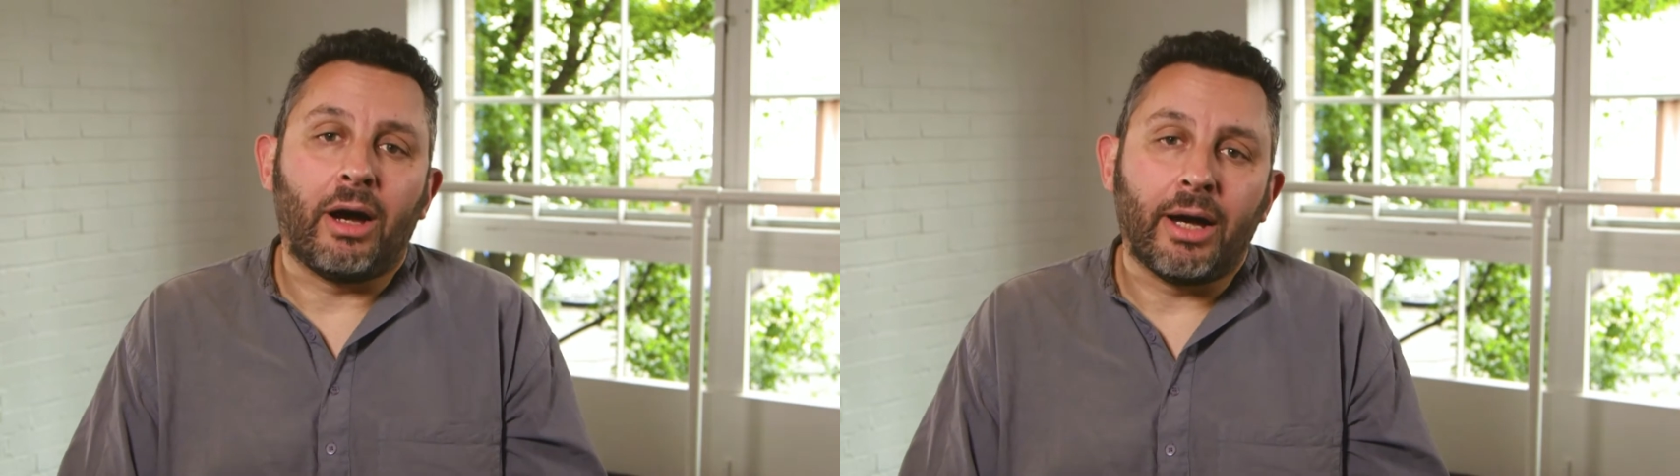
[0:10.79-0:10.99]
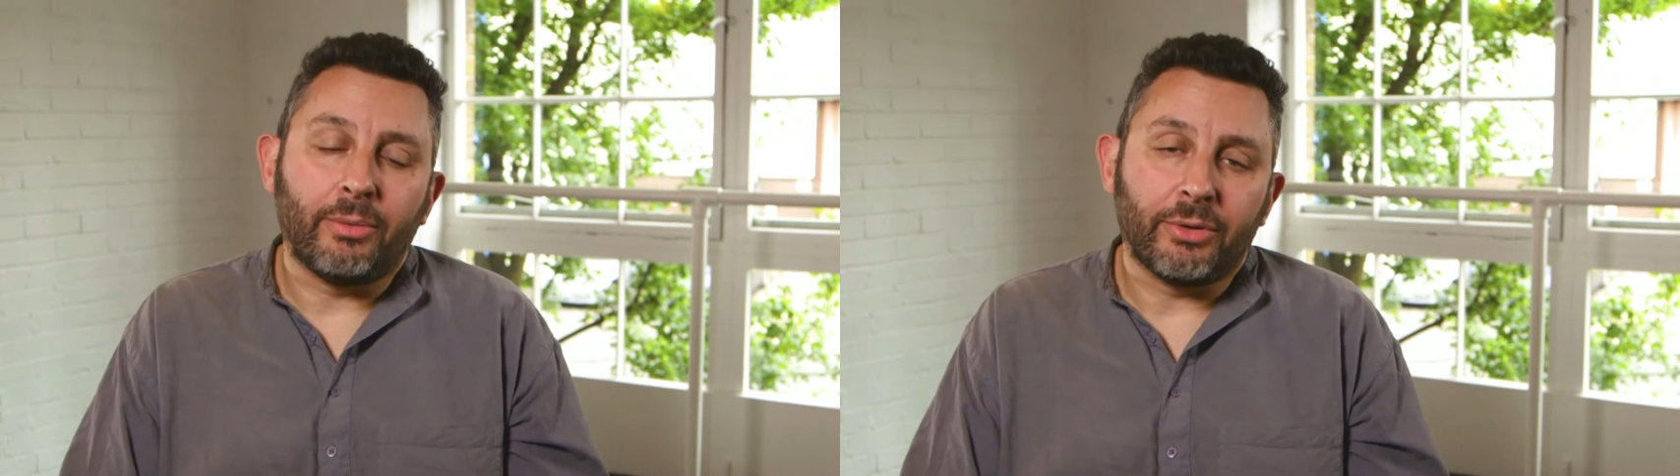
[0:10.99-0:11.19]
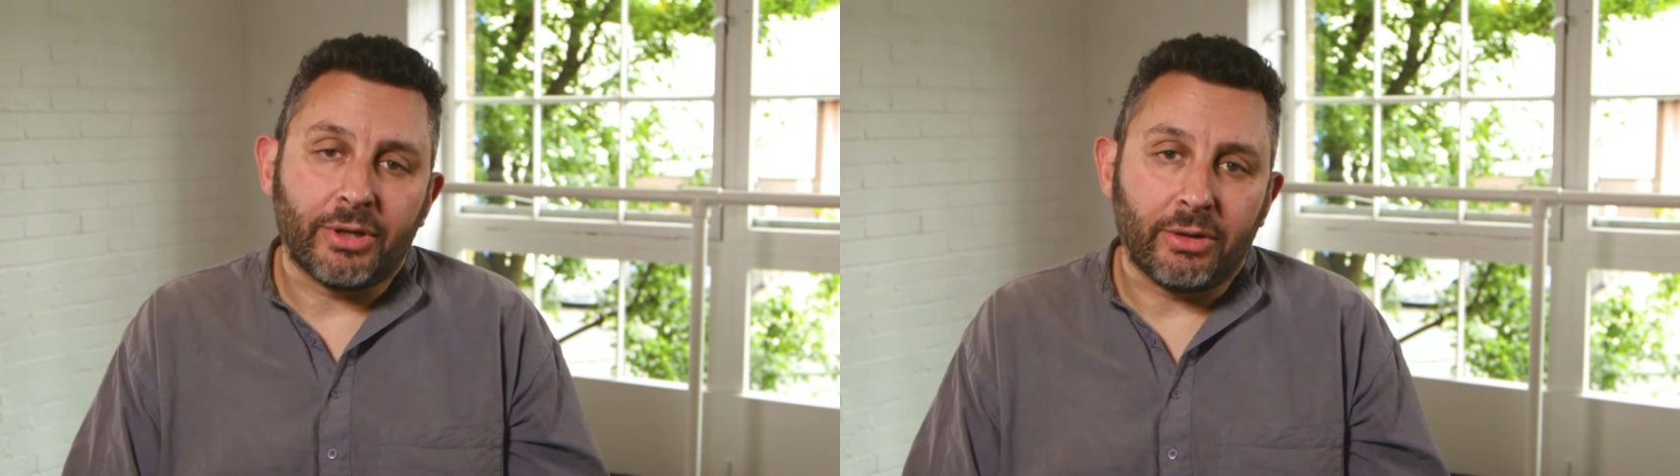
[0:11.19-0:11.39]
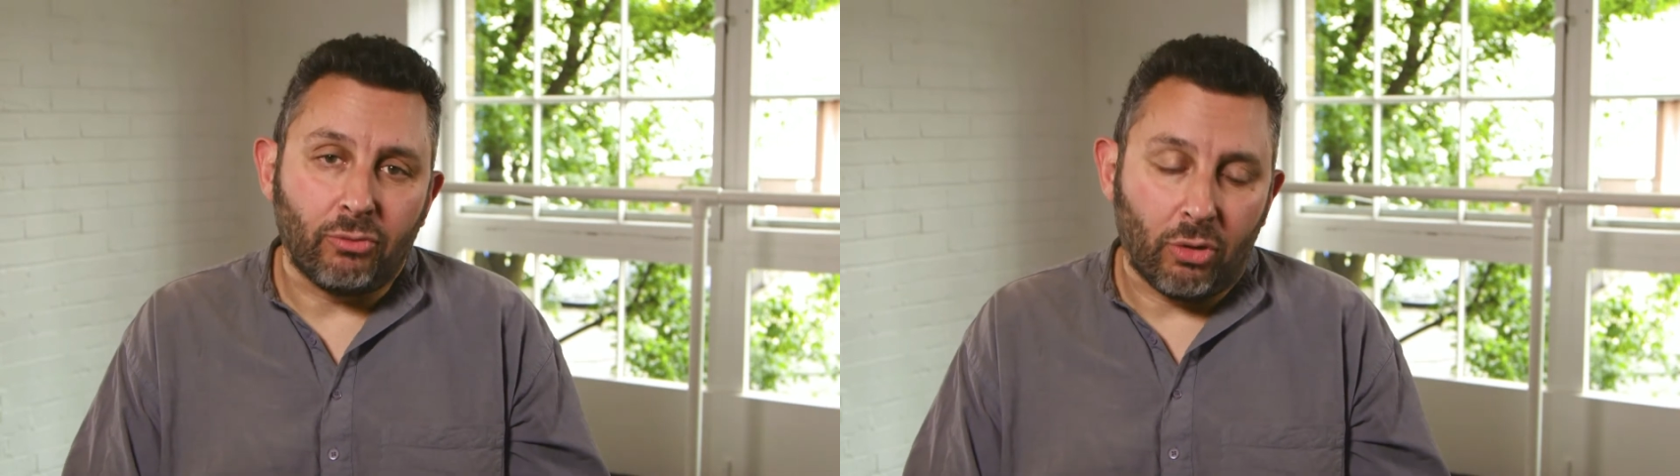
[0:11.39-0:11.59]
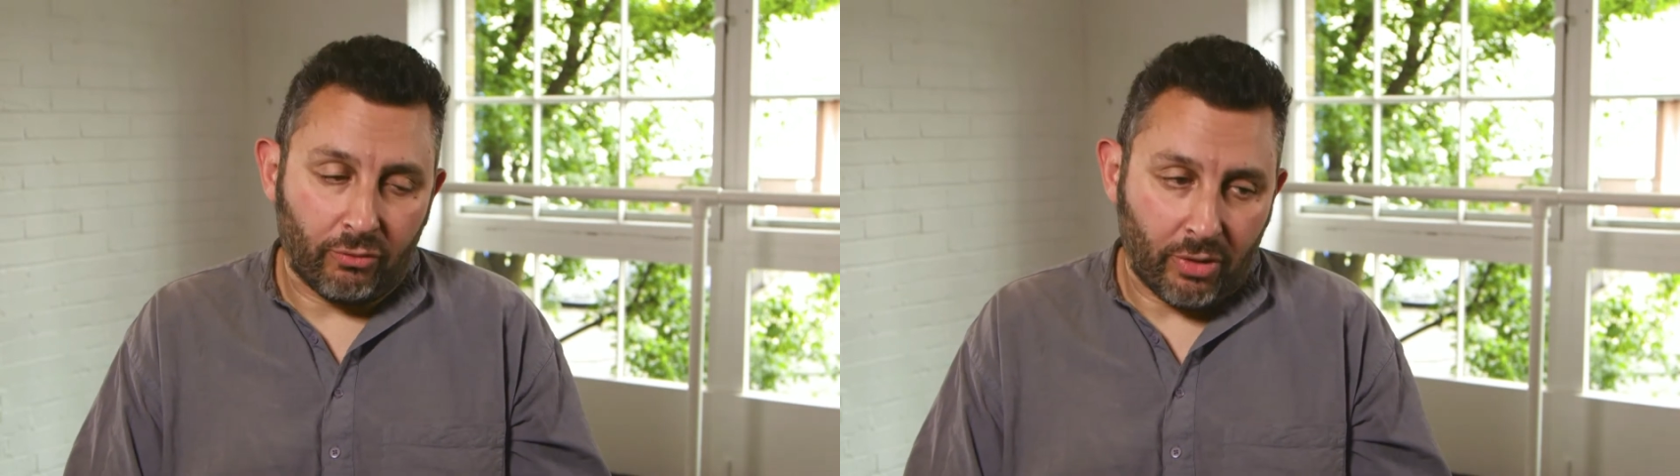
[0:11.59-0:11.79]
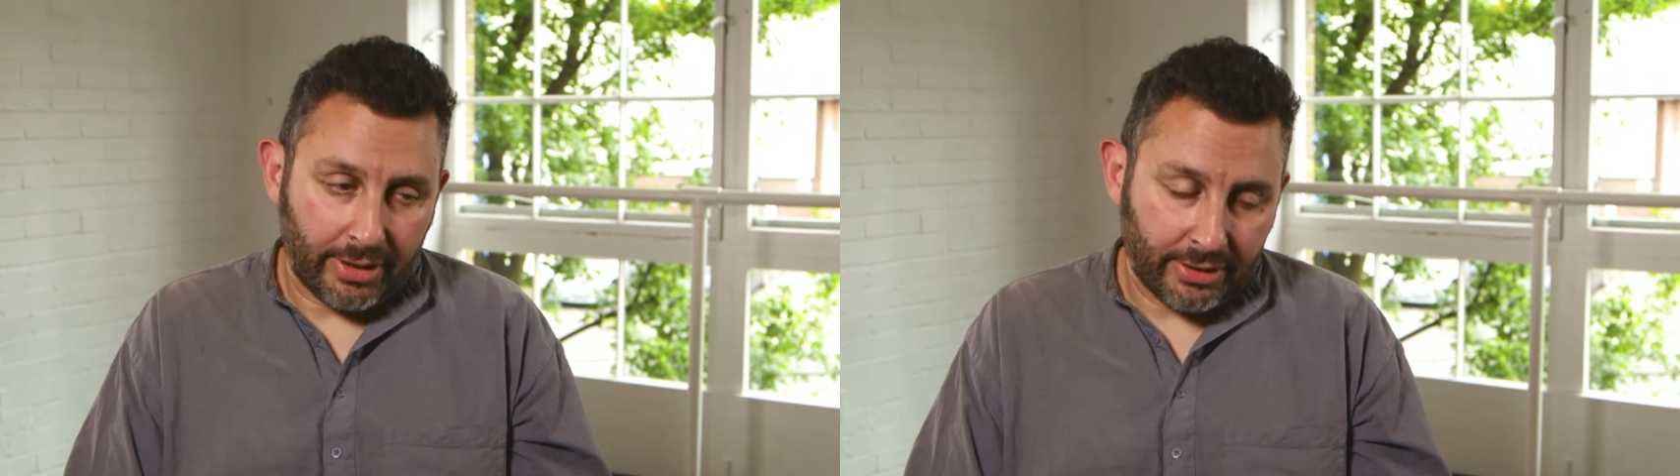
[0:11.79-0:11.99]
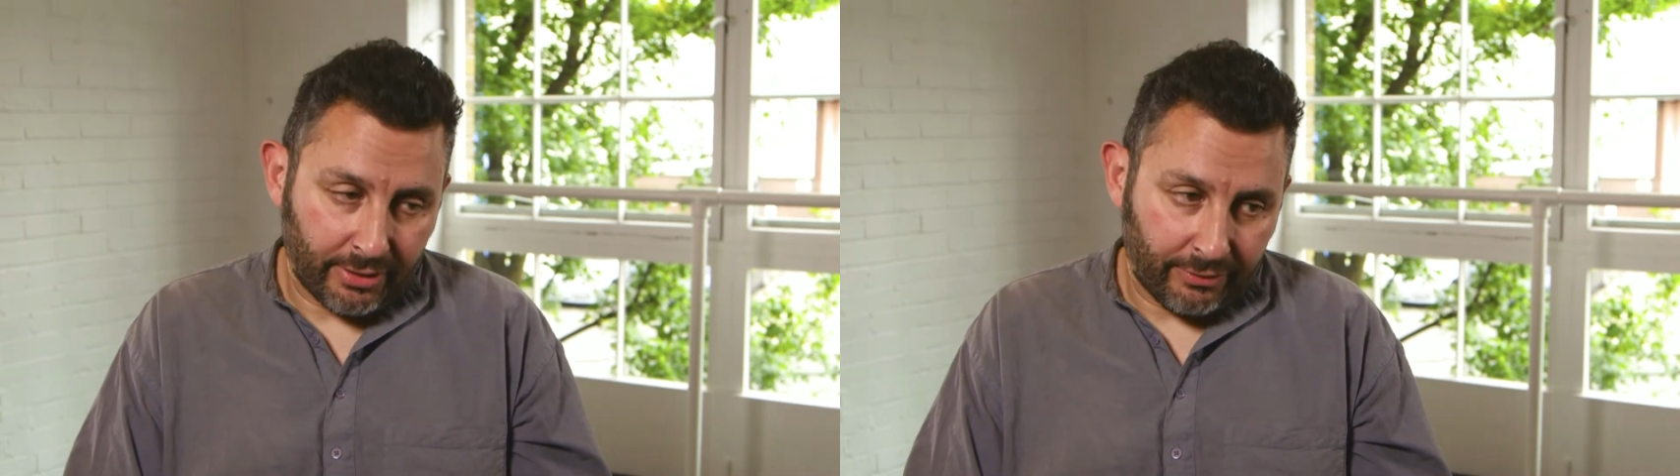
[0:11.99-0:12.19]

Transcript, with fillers: I was a rock writer